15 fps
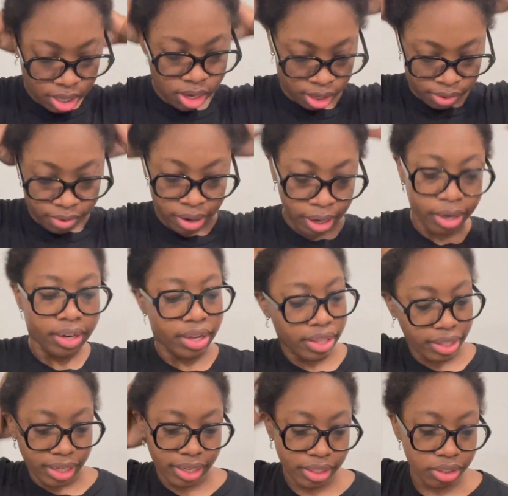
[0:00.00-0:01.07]
All right, and
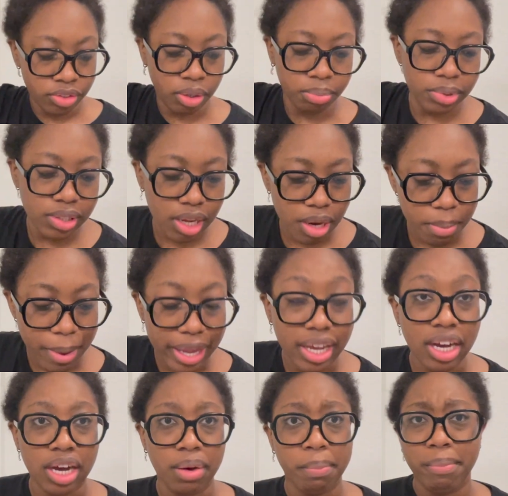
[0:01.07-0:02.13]
then, so I'm just gonna make
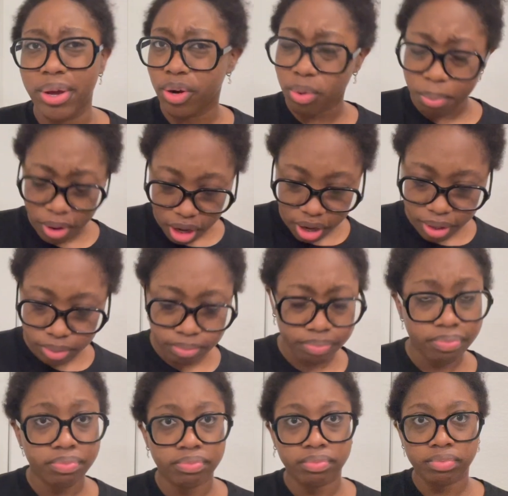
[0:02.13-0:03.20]
a middle part.
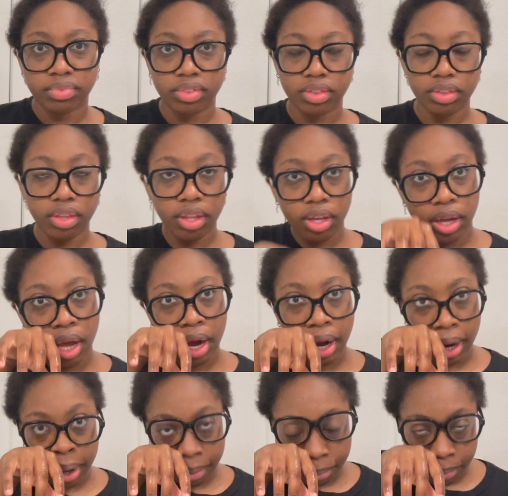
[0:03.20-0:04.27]

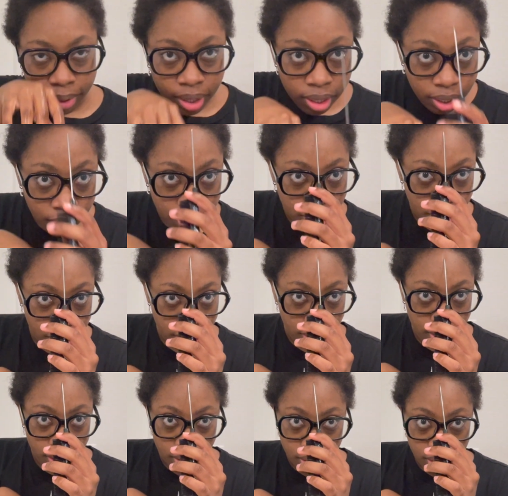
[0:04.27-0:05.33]
I'm
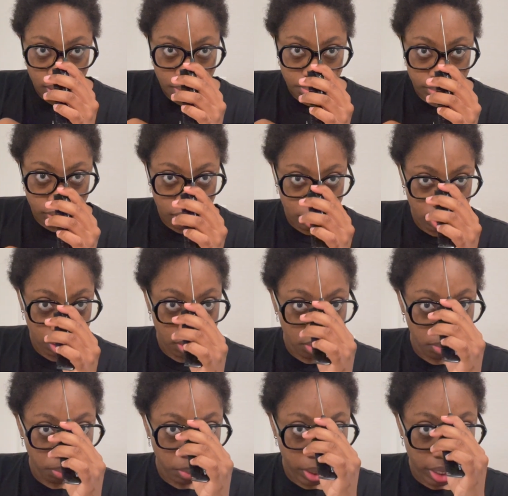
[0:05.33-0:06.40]
just gonna go
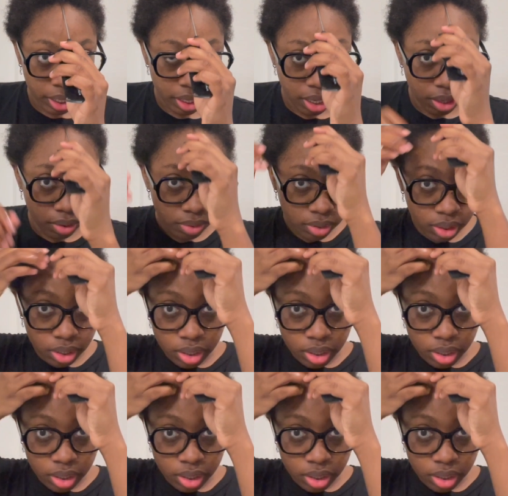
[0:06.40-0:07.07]
right down